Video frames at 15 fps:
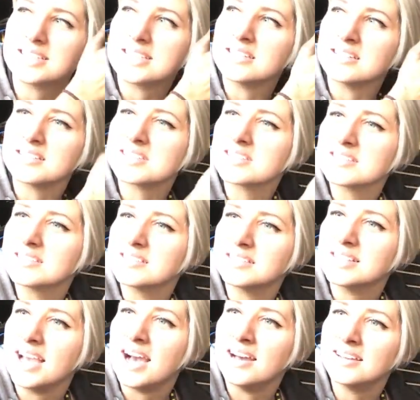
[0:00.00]
seals.
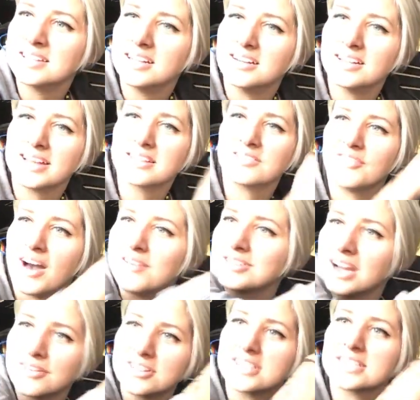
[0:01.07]
Yeah, like the valve
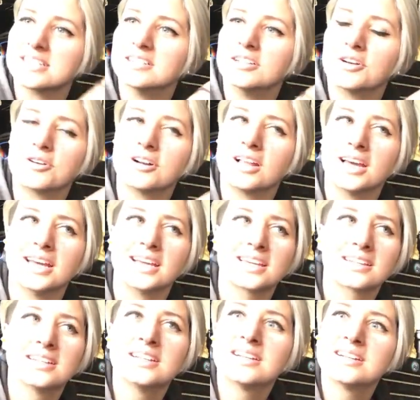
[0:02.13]
cover seal, or
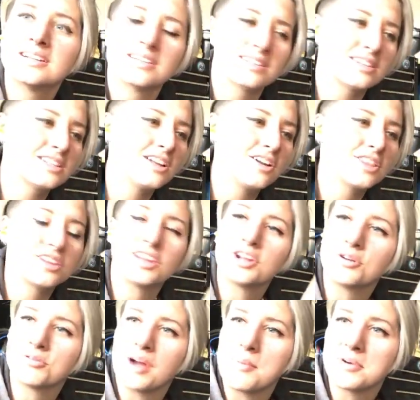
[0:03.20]
the
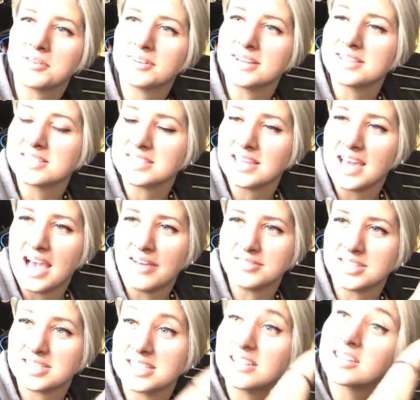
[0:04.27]
little rubber rings they have
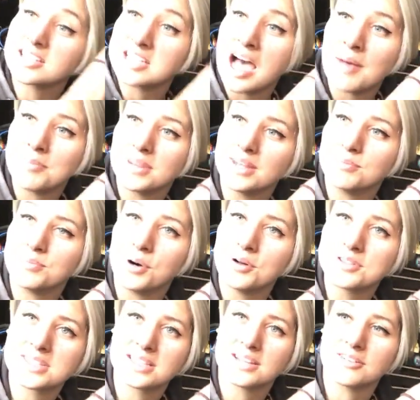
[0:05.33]
to seal the top of the
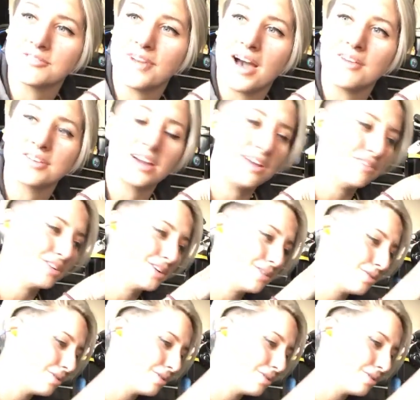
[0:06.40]
bolt from the valve cover,